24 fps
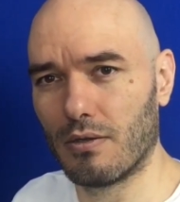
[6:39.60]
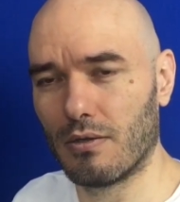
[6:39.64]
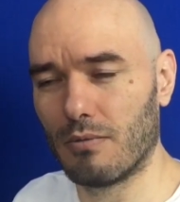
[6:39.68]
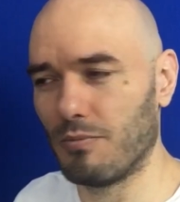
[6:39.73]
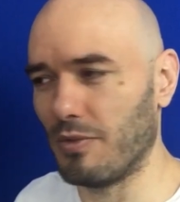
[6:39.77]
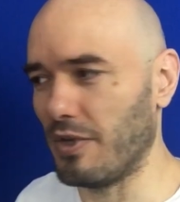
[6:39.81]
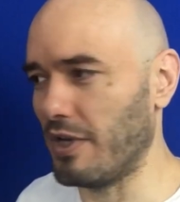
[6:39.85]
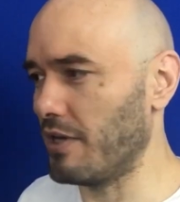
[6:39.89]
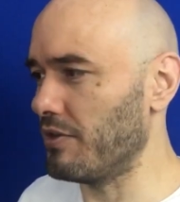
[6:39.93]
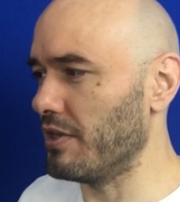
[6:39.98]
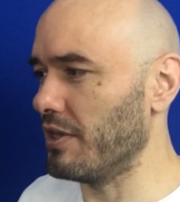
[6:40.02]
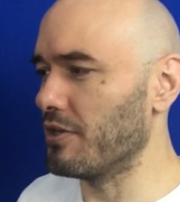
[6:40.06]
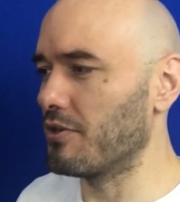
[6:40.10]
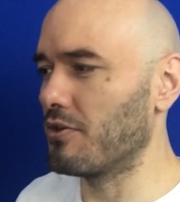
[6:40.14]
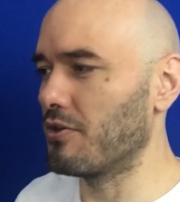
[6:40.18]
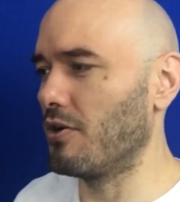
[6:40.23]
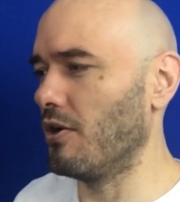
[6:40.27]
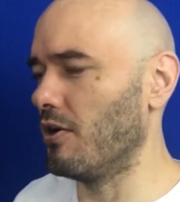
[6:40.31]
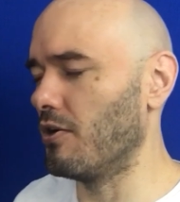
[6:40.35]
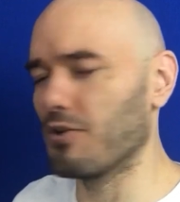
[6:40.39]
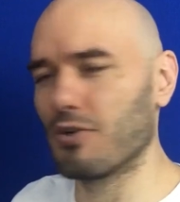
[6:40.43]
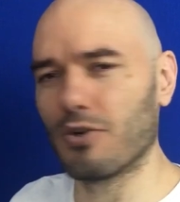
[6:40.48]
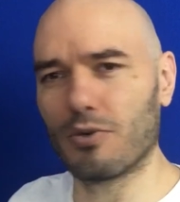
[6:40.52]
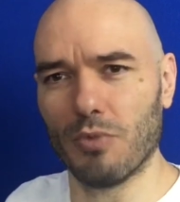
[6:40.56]
Man, they
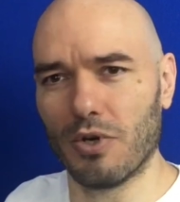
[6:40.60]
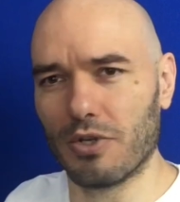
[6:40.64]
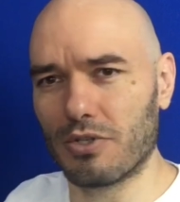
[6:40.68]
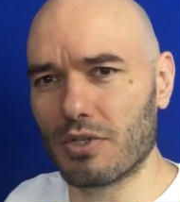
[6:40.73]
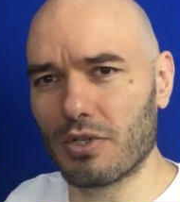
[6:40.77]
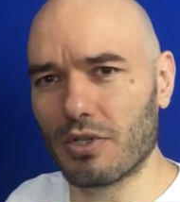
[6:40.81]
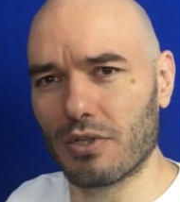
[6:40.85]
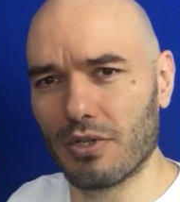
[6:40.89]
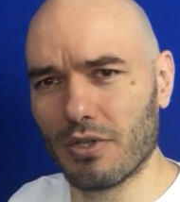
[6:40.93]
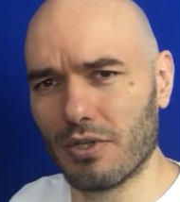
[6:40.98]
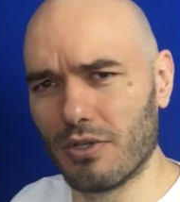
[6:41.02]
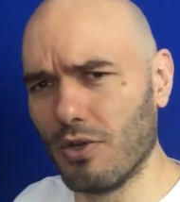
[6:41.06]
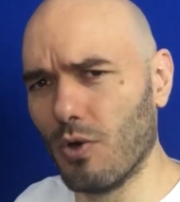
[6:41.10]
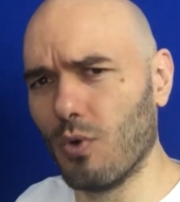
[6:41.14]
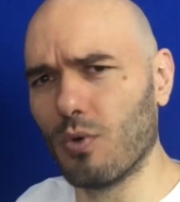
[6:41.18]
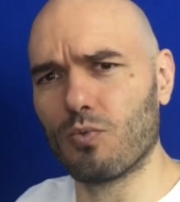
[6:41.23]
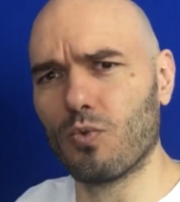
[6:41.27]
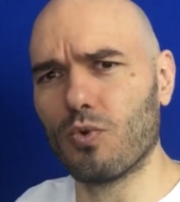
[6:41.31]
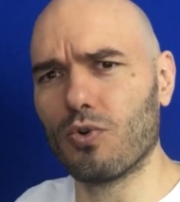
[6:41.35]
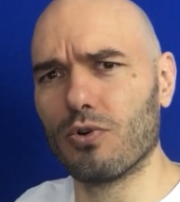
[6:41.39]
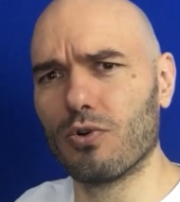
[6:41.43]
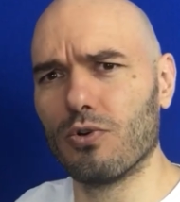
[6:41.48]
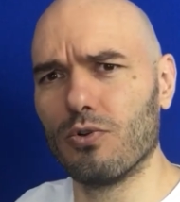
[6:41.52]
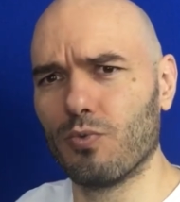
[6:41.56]
conquered much of the known
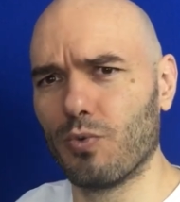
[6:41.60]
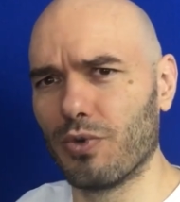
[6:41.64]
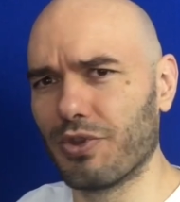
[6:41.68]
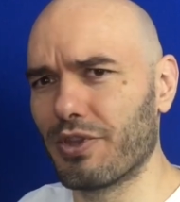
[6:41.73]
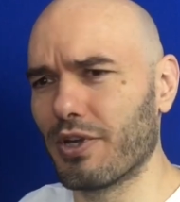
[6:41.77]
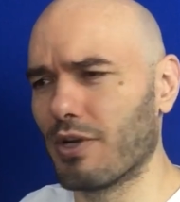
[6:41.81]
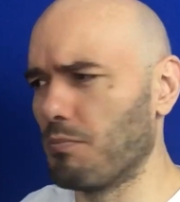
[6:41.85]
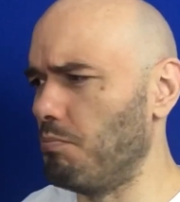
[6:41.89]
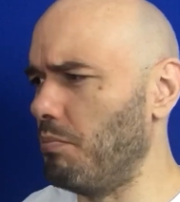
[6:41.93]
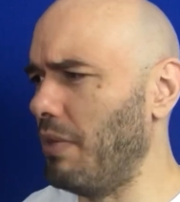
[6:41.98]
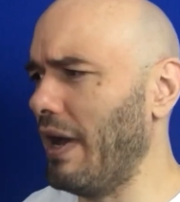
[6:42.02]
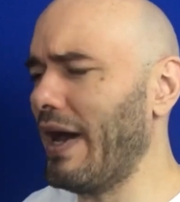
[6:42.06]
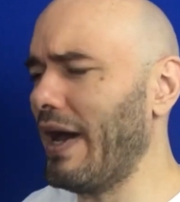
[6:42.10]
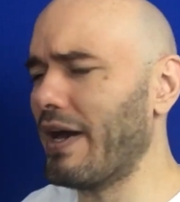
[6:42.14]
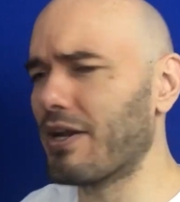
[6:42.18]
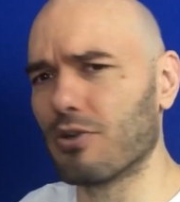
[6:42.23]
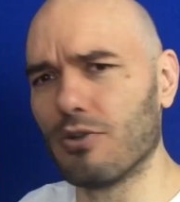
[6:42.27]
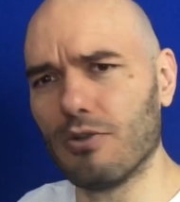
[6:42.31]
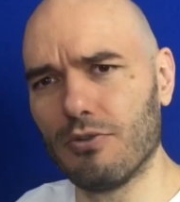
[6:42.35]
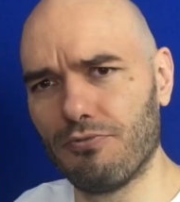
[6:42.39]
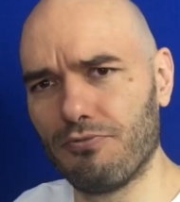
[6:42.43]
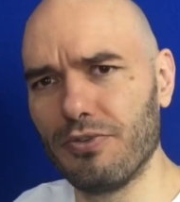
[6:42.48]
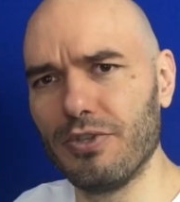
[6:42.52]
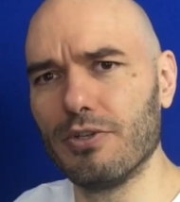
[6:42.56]
world with their
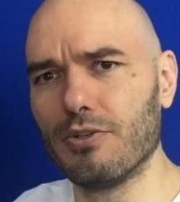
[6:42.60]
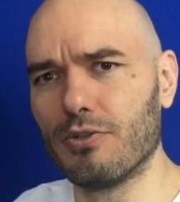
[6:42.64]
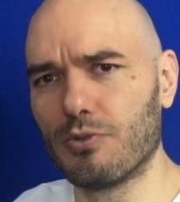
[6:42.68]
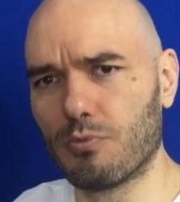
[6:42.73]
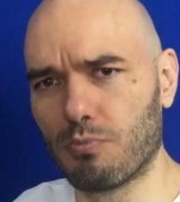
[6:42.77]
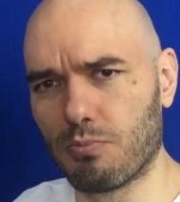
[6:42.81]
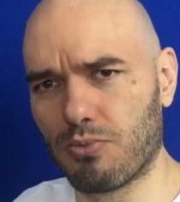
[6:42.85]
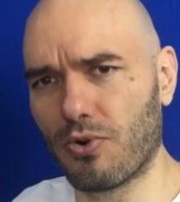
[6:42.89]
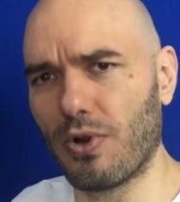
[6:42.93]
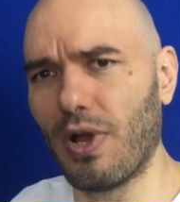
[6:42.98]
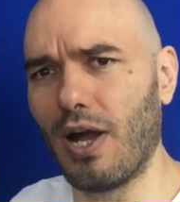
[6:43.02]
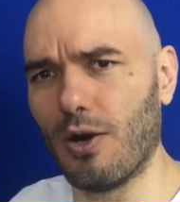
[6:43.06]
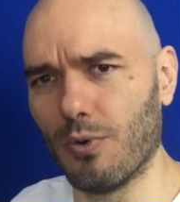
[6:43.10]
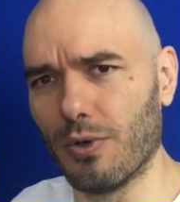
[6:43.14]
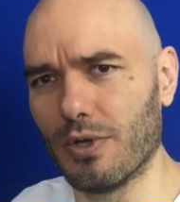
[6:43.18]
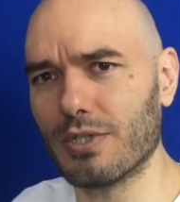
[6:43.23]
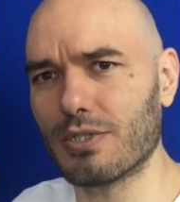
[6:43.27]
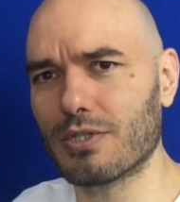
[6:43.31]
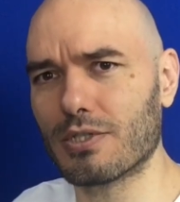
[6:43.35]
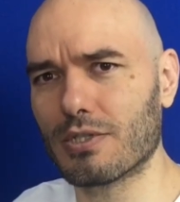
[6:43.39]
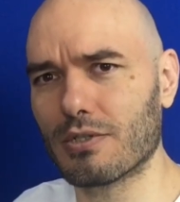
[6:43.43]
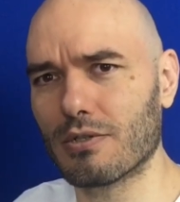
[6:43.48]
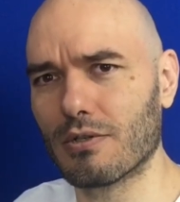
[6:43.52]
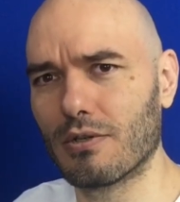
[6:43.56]
battlefield
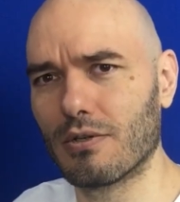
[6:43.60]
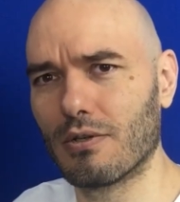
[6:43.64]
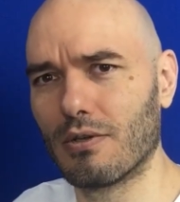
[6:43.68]
prowess.